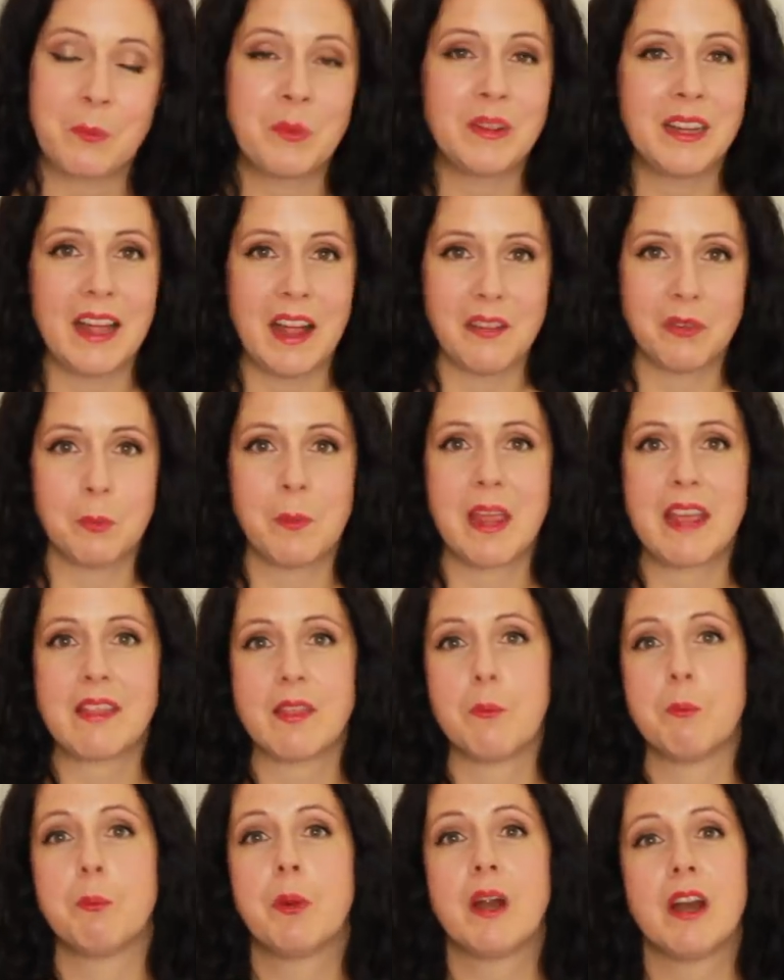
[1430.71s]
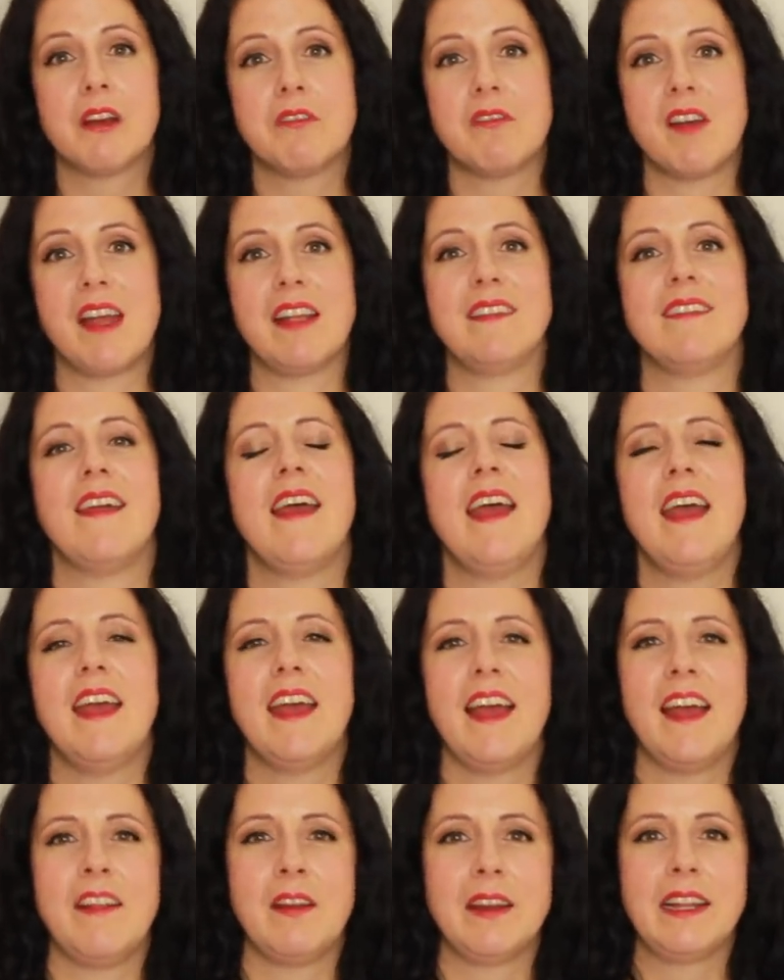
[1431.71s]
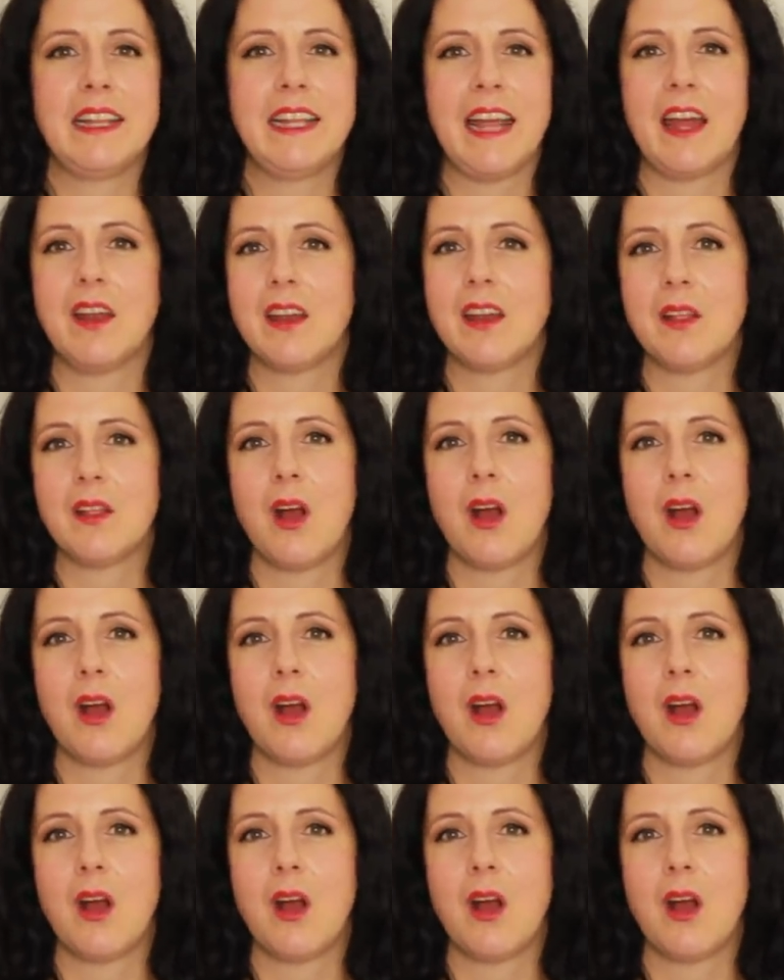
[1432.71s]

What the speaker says: Let's make them perfect and get